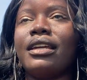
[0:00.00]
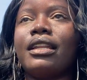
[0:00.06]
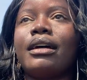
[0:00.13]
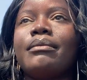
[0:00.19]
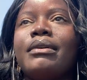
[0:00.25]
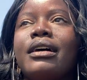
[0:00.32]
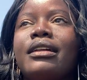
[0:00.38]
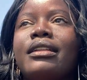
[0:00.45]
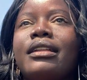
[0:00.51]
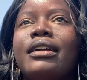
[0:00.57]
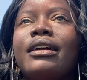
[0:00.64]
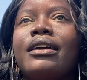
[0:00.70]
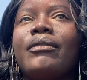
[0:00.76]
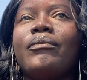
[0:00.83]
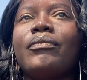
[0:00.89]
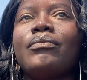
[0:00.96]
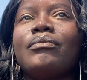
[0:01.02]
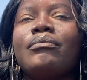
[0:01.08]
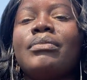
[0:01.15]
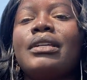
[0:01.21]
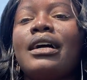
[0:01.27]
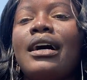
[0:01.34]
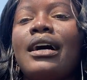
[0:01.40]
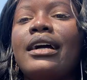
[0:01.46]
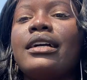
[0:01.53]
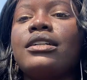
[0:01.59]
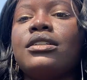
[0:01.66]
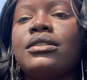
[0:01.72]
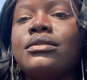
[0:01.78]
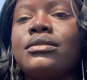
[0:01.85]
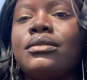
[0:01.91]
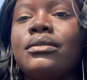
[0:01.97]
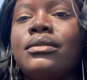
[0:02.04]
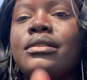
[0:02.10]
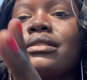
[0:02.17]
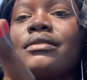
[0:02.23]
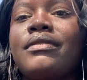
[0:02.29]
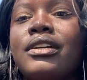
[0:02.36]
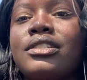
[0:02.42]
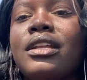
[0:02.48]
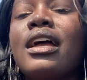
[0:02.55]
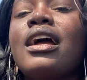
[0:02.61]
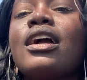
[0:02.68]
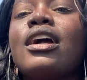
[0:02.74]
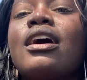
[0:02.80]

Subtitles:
And I'm kind of, like, behind closed doors affectionate.